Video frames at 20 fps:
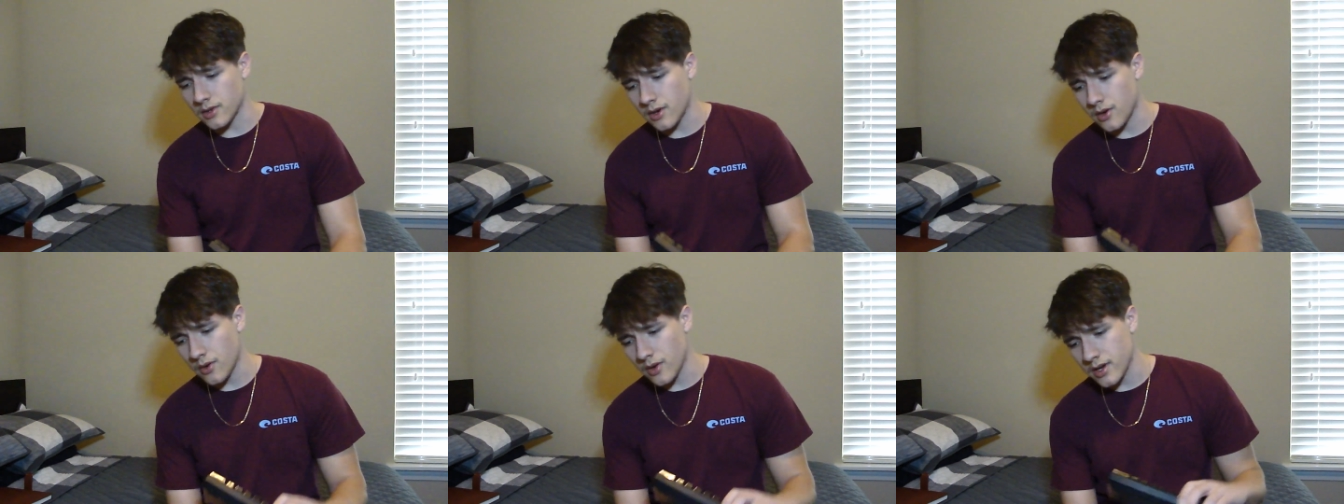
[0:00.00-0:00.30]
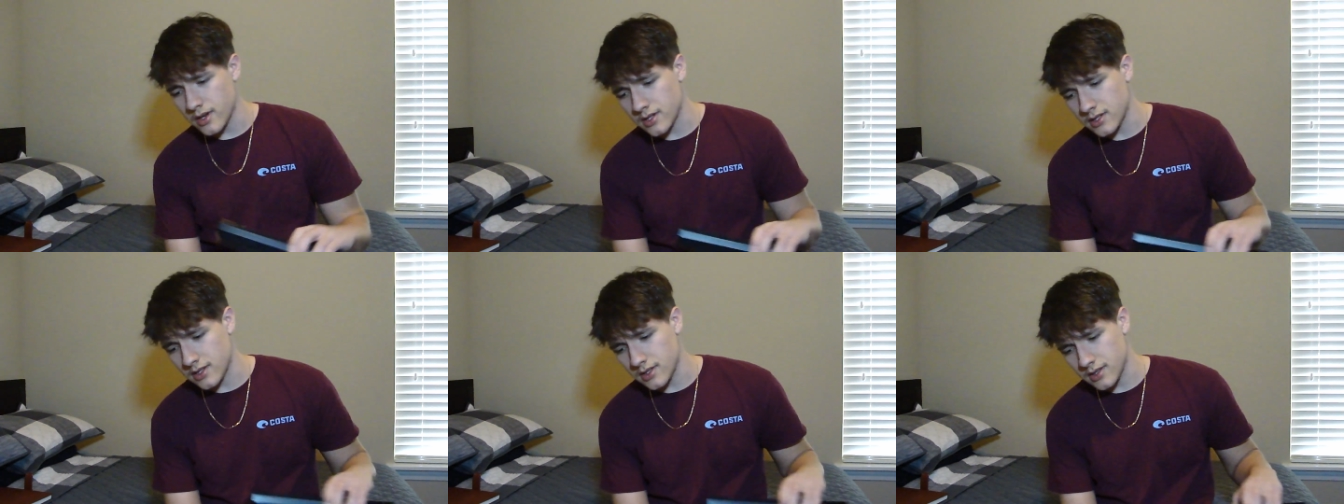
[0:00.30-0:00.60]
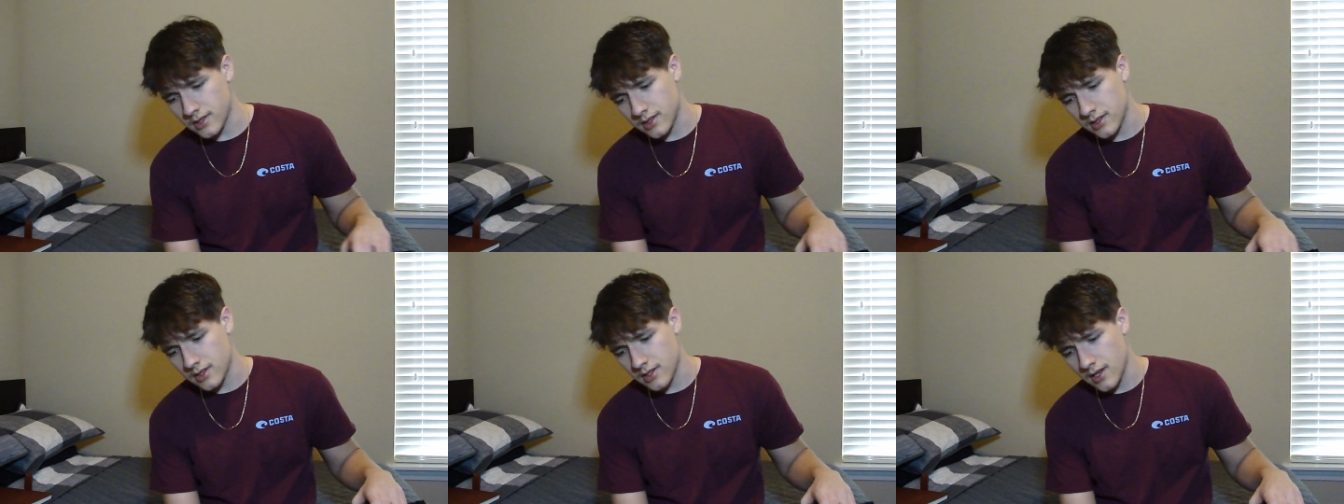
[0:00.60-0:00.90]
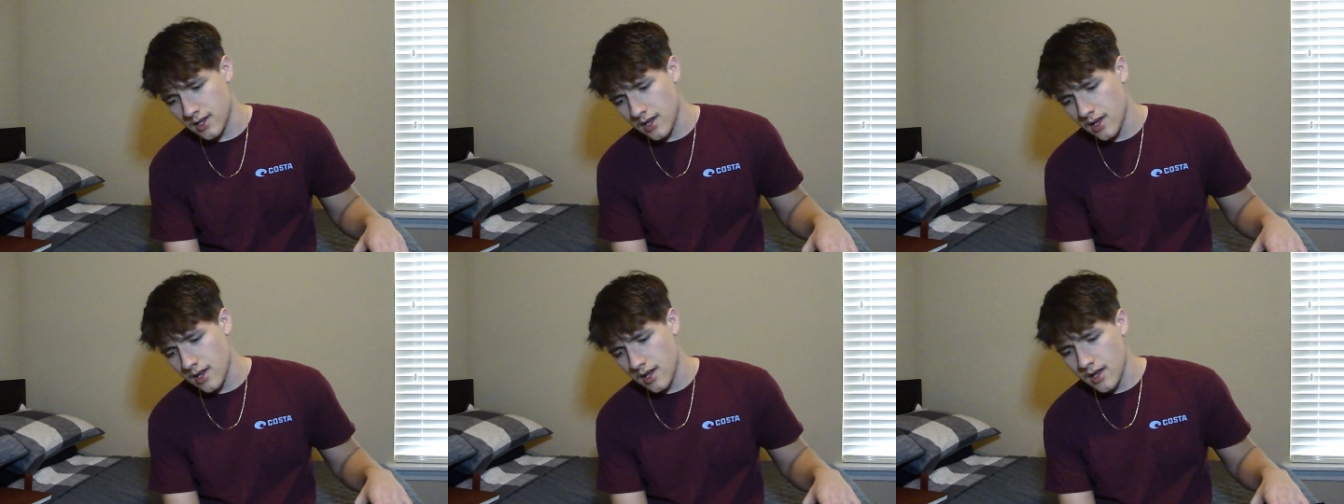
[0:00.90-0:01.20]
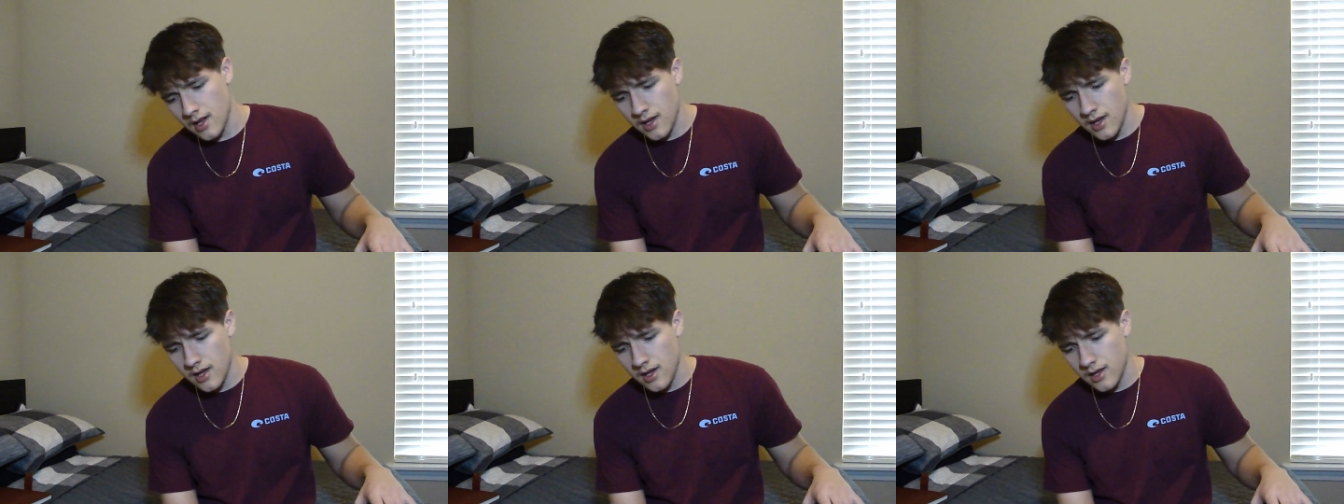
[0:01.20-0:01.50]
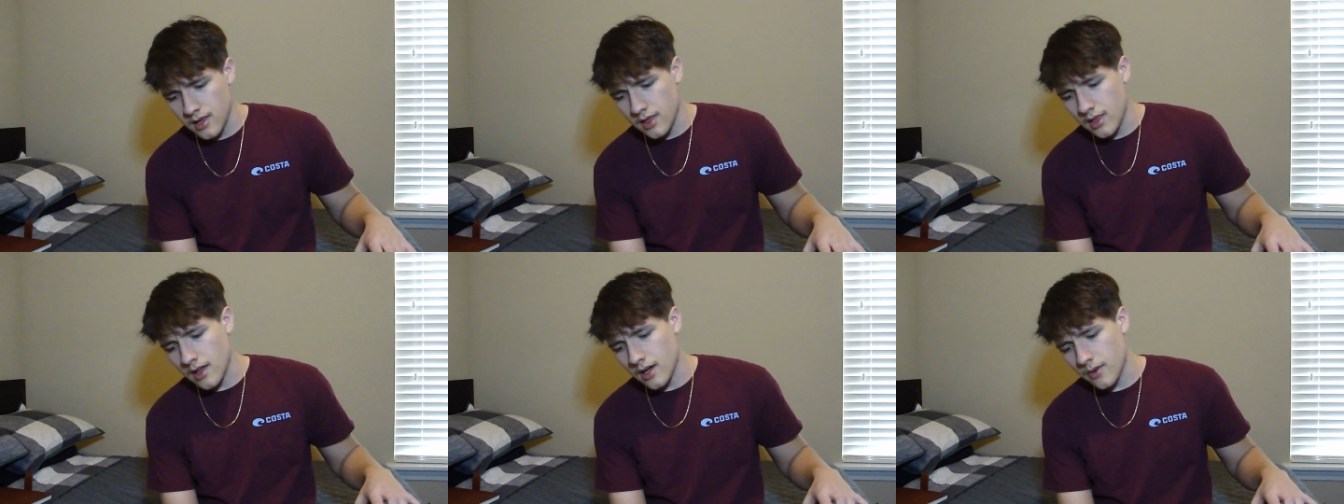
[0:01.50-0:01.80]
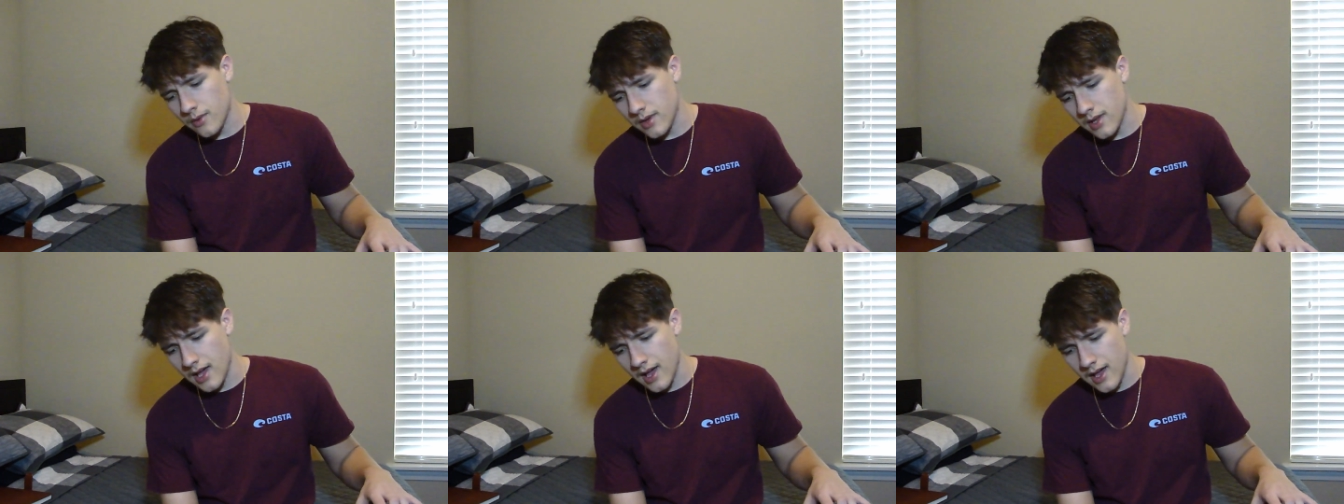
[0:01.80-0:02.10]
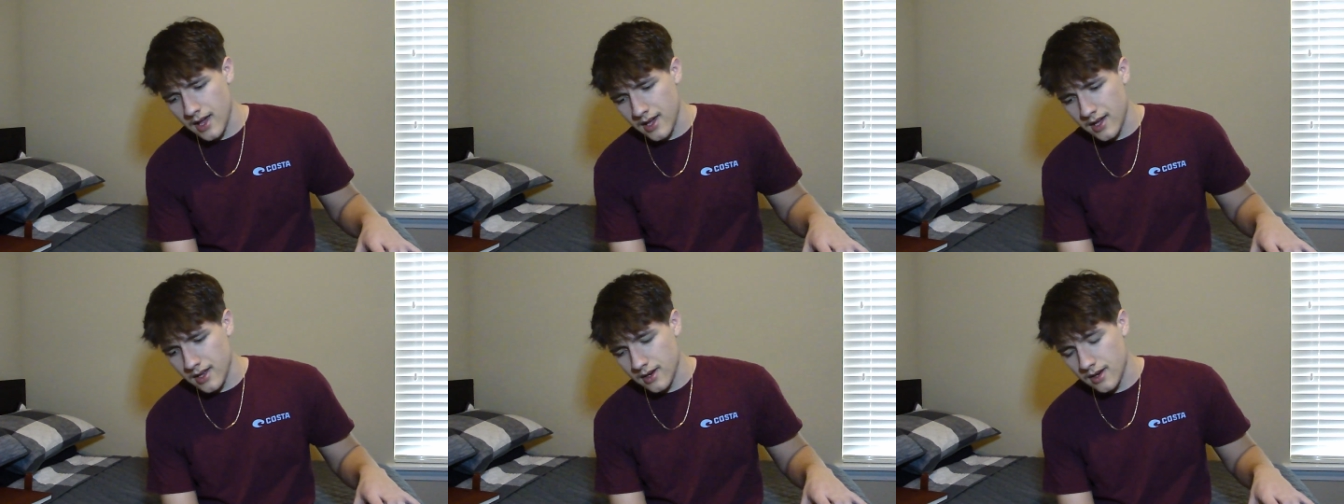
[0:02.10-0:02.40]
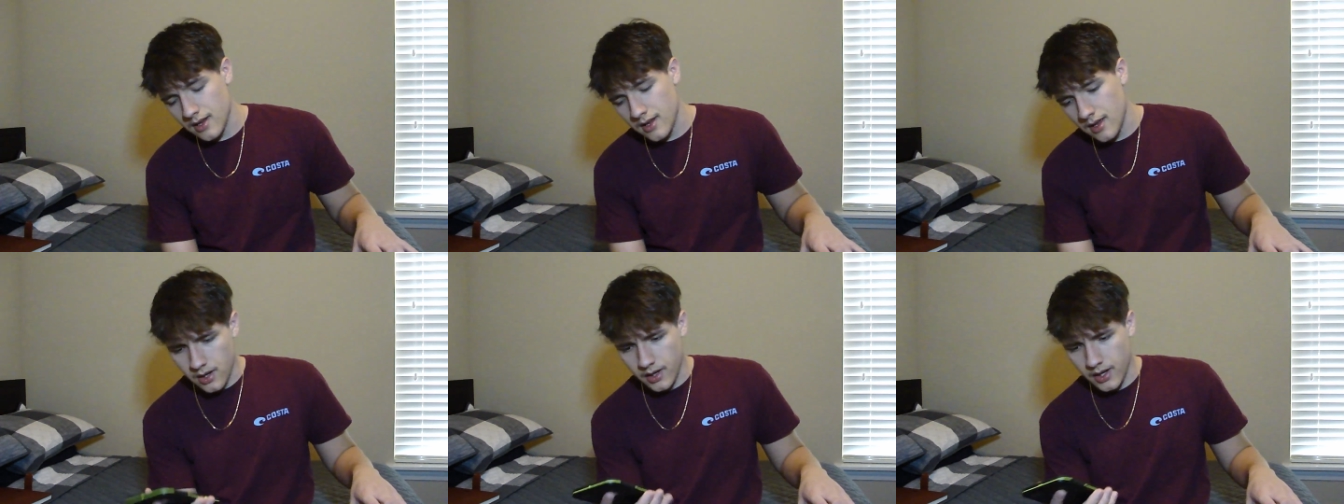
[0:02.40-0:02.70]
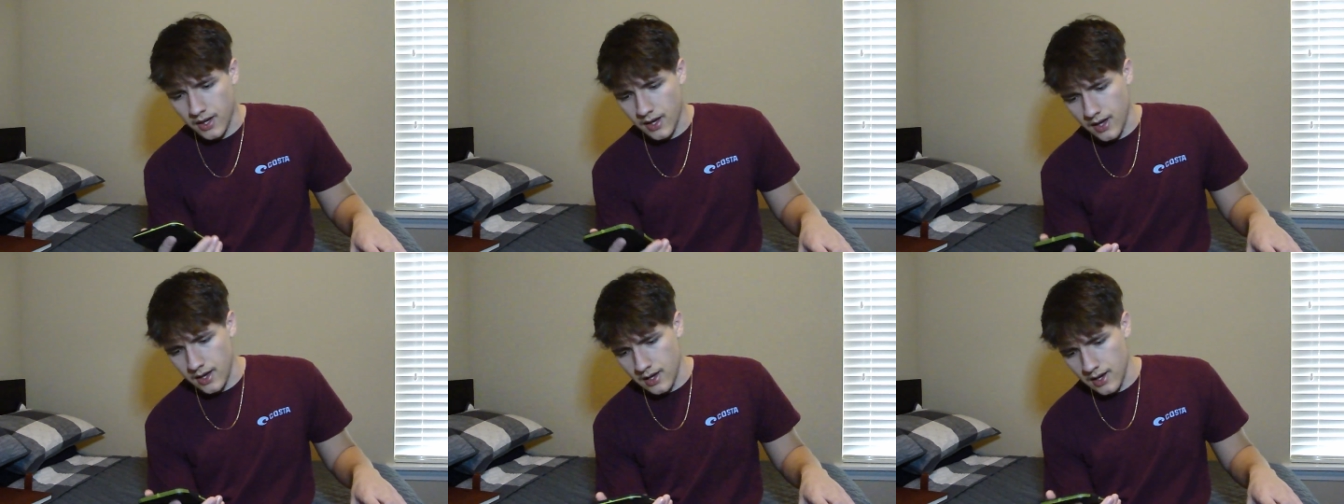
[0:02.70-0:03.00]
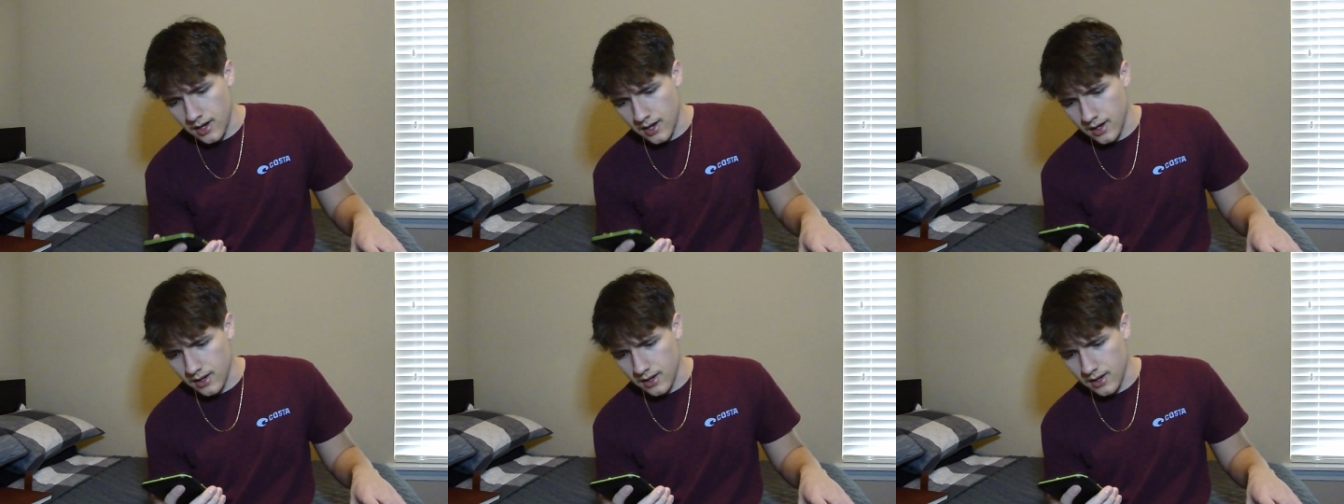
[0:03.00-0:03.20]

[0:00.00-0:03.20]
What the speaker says: questions that we had. Okay,